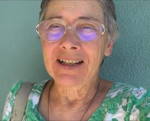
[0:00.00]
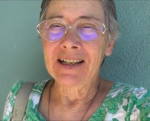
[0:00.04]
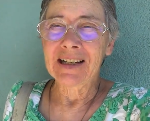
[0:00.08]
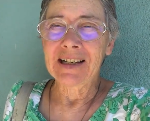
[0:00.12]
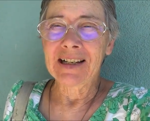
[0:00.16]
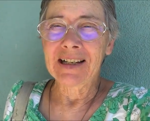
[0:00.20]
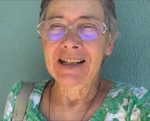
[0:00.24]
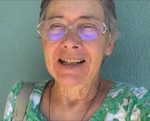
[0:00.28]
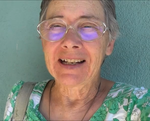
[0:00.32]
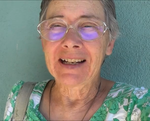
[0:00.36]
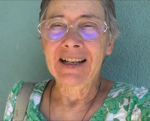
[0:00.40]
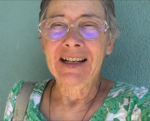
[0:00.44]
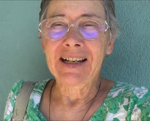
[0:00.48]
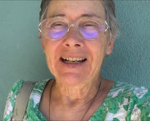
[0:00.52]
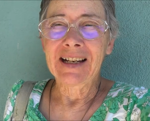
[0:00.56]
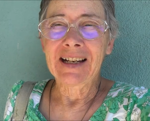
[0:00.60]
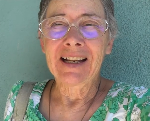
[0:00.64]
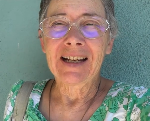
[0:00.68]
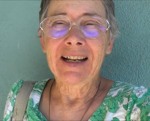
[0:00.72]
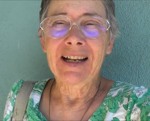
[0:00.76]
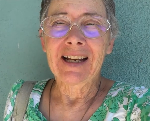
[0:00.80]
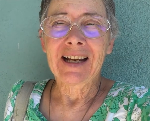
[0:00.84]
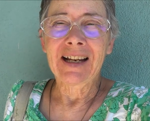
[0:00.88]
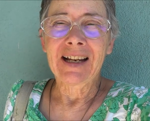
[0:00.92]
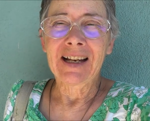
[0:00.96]

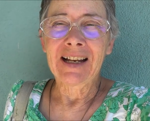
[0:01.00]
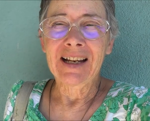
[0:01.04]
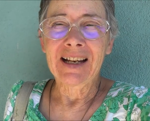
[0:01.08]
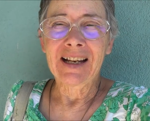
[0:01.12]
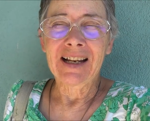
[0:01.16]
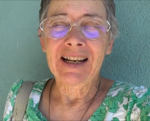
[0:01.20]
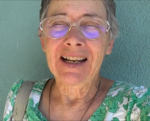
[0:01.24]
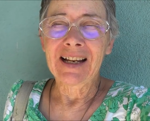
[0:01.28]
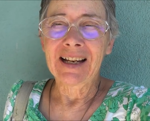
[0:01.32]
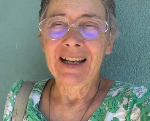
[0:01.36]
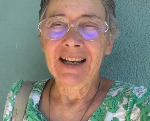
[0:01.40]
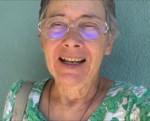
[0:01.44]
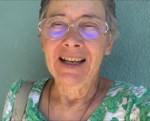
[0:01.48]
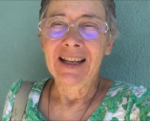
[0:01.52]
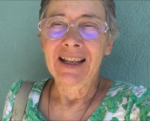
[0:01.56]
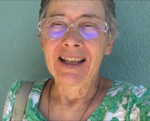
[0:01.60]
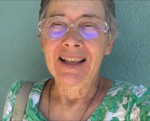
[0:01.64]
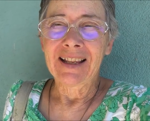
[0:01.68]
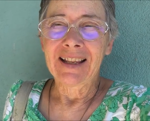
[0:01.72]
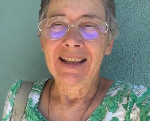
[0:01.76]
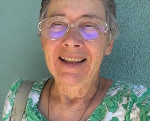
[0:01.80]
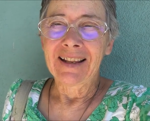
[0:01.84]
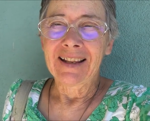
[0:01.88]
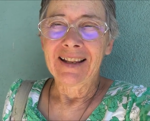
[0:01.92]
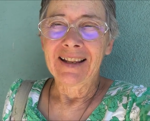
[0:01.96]

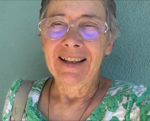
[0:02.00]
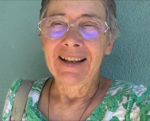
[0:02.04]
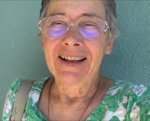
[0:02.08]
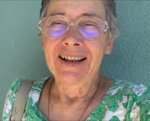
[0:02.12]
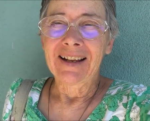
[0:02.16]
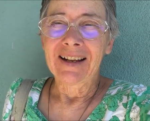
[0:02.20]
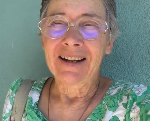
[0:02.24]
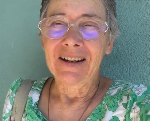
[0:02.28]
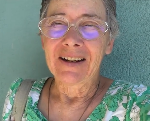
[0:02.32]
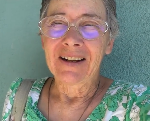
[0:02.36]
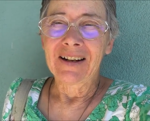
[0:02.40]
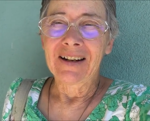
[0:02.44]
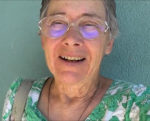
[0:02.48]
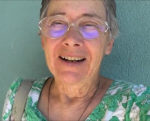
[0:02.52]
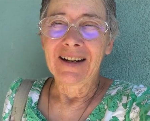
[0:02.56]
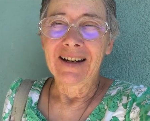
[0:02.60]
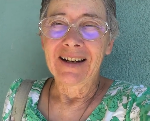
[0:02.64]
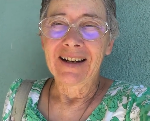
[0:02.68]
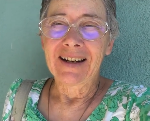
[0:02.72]
[no speech]